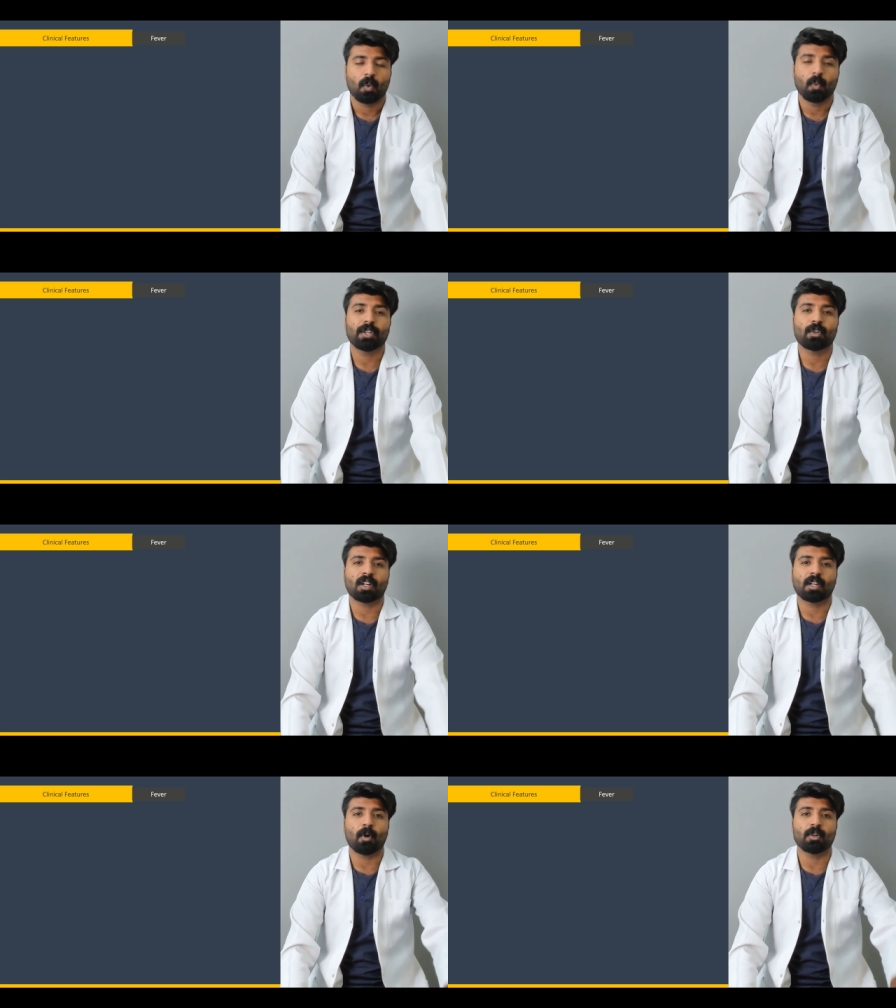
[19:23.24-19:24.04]
We
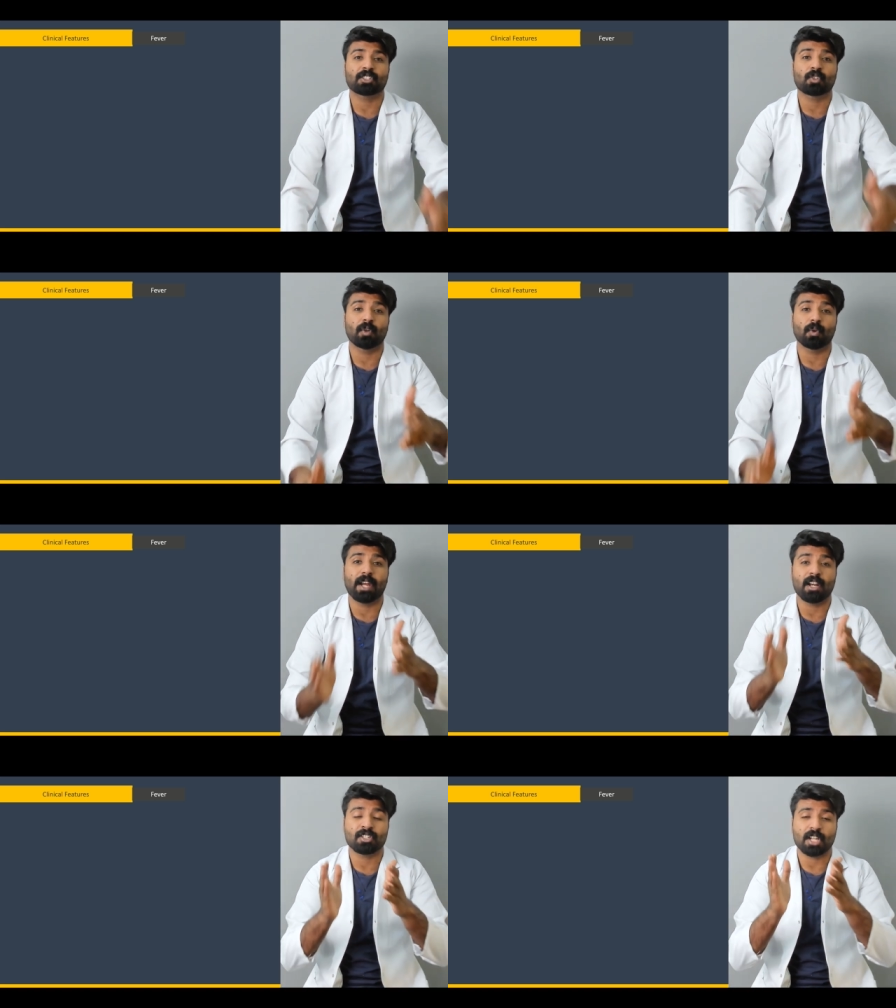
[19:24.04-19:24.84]
talked about it's going to
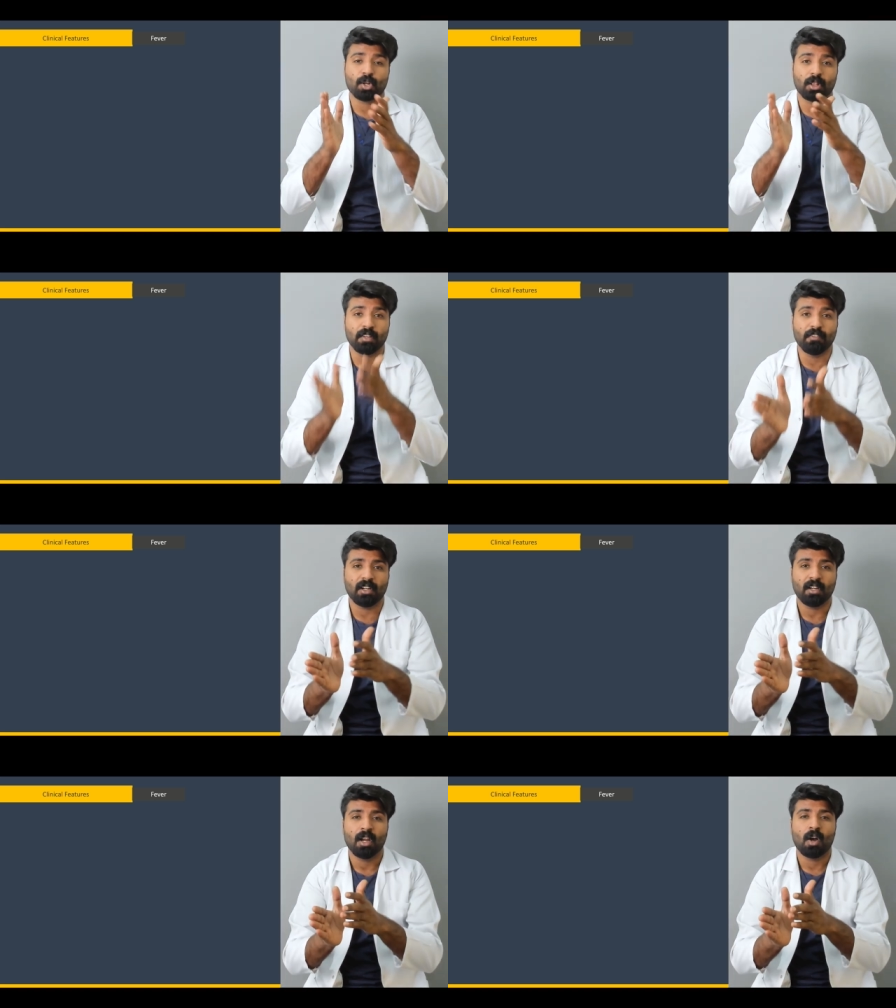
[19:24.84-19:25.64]
get inside your
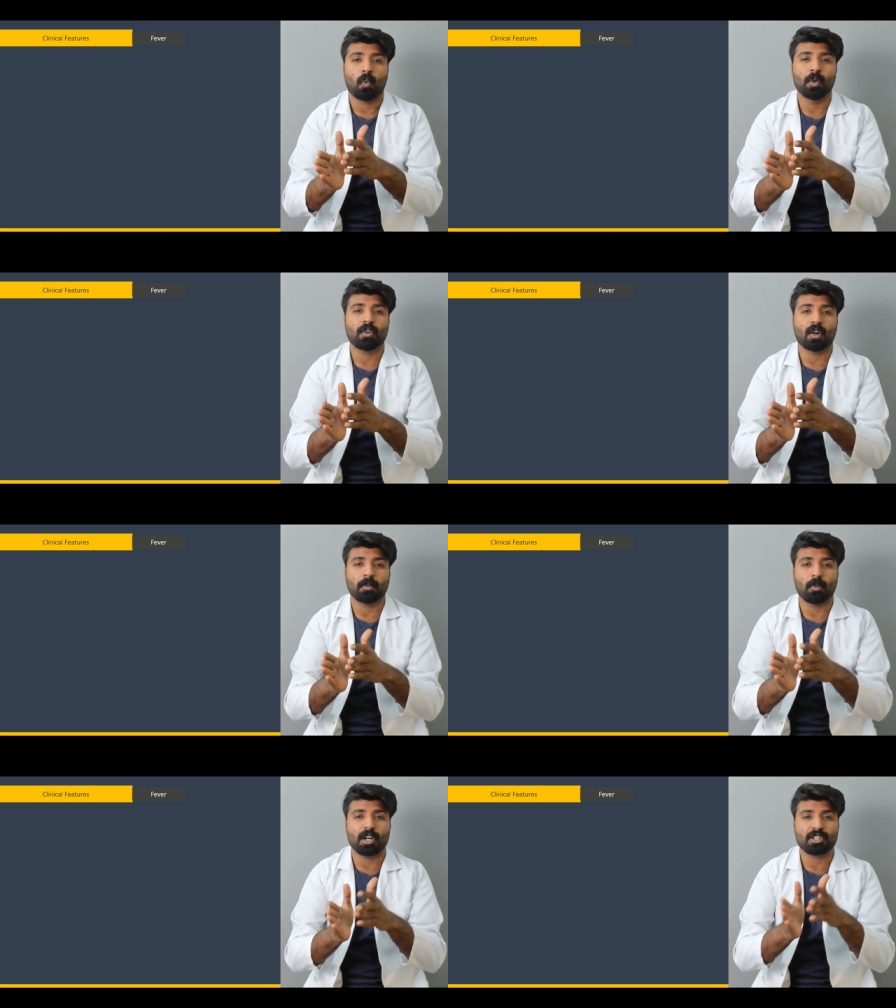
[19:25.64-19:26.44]
liver. We
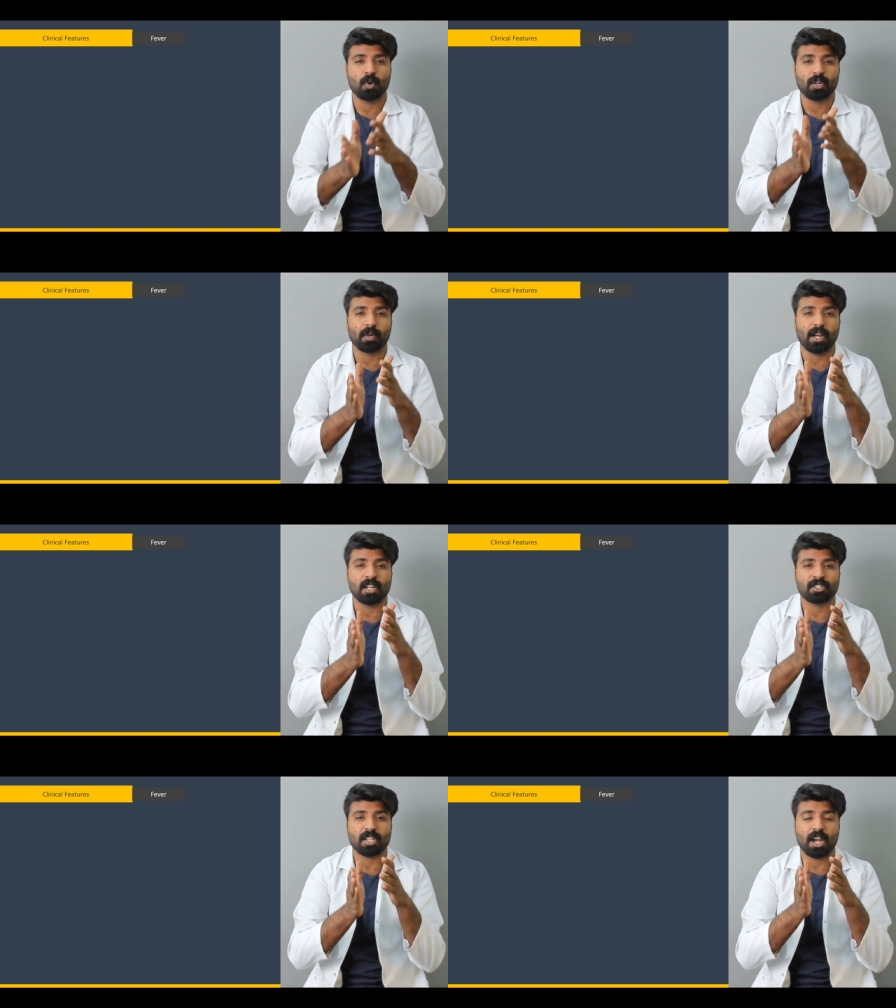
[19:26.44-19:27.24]
talked about it's going to get
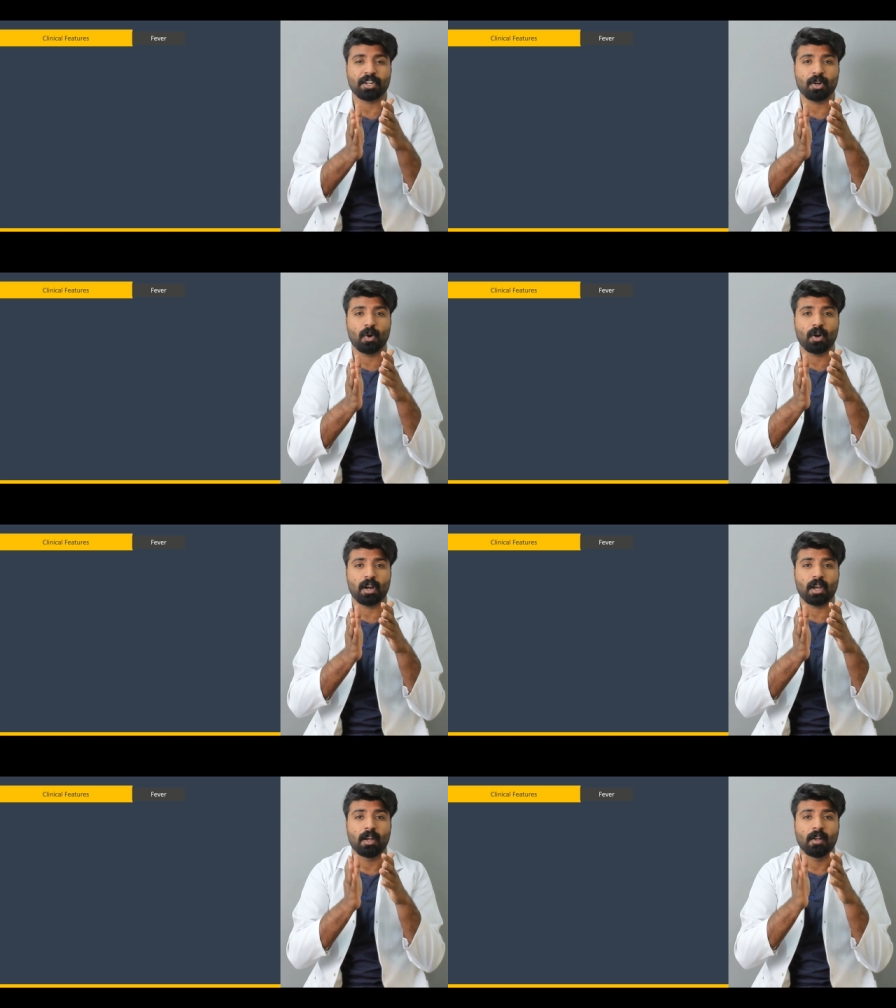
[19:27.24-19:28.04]
inside
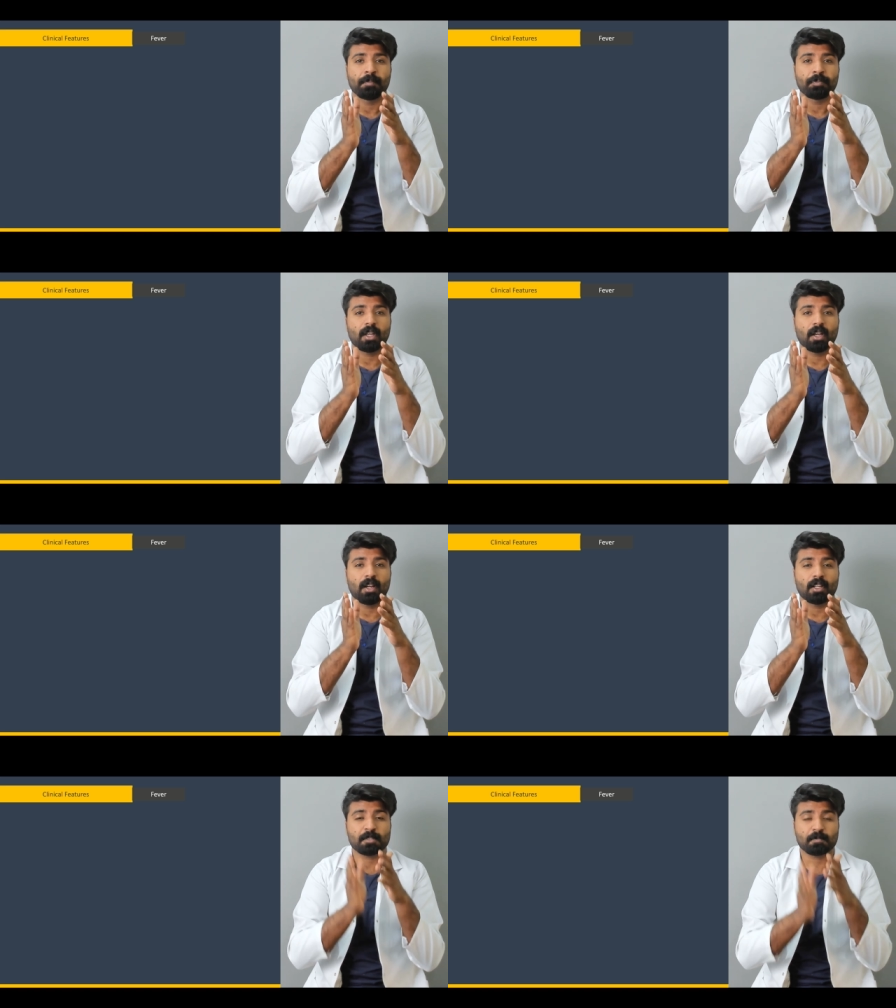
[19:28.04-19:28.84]
your uh,
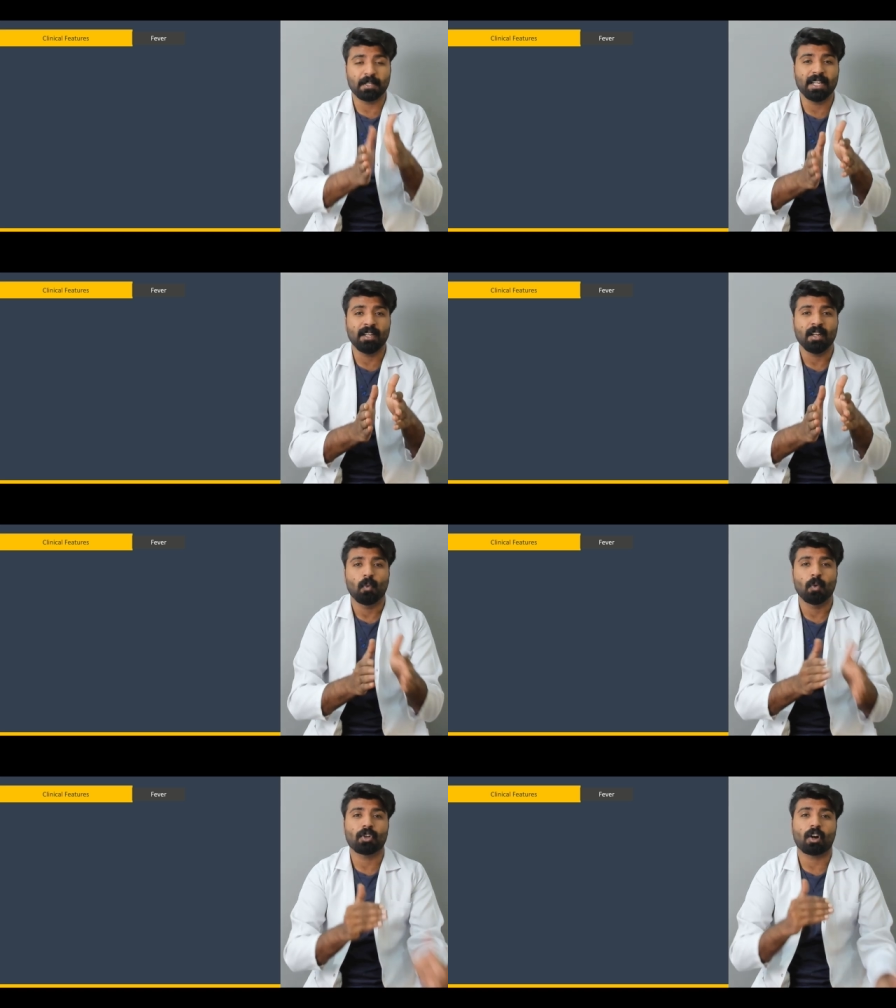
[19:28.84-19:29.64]
uh,
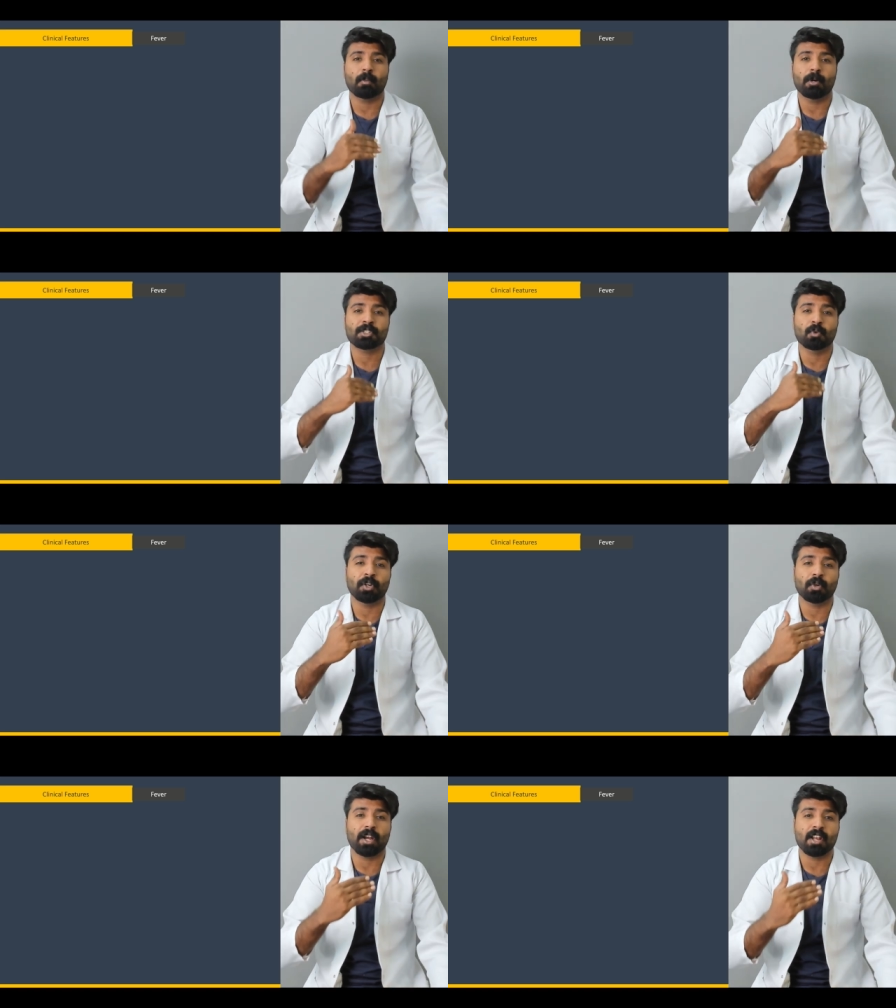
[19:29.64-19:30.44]
spleen. We talked about it's
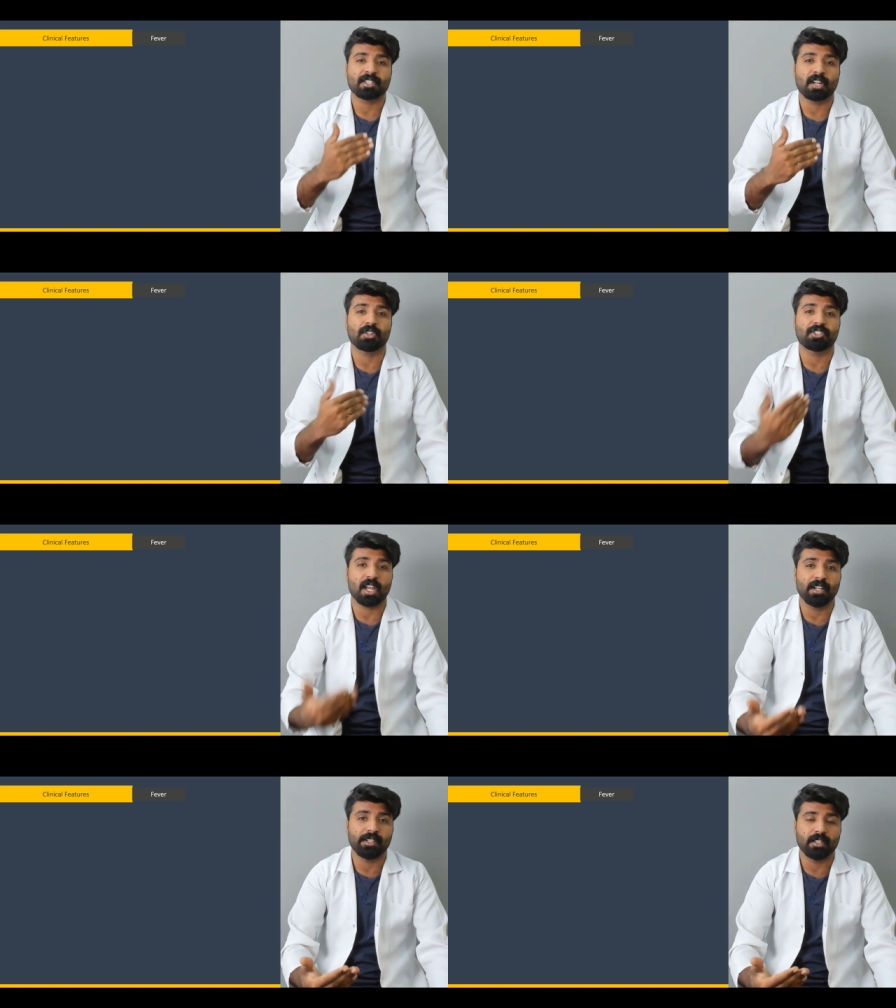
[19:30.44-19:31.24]
going to get inside your
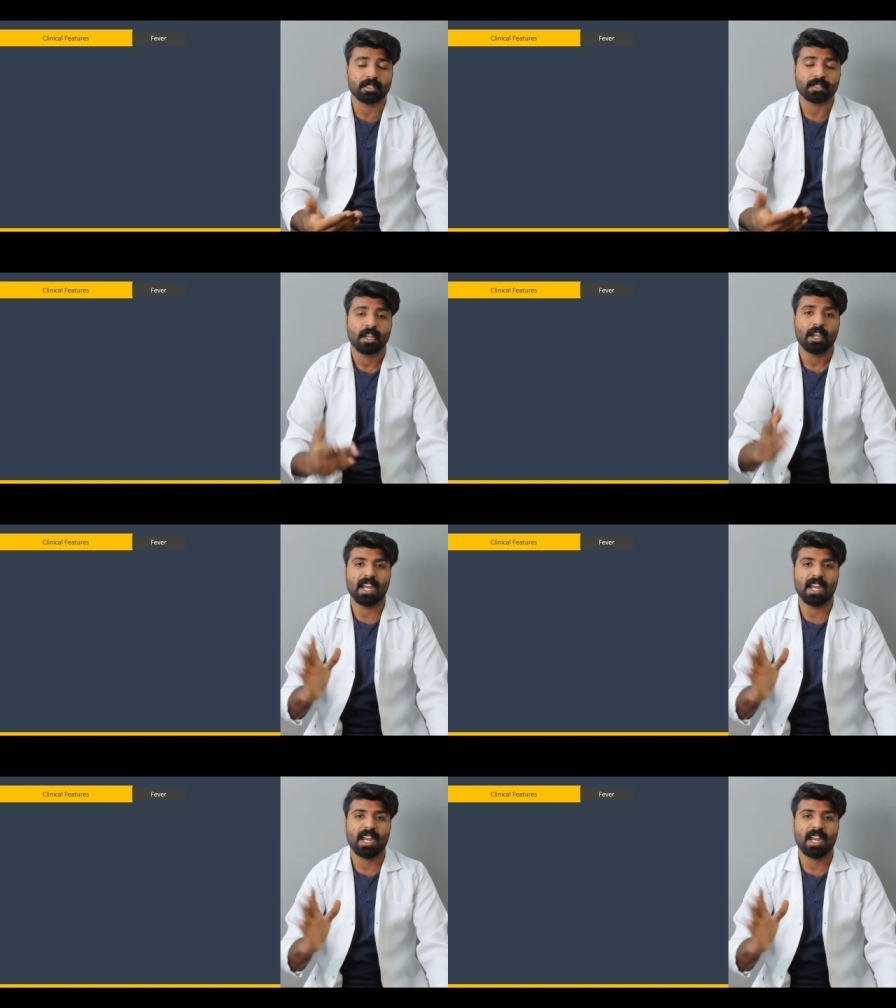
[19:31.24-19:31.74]
genitals.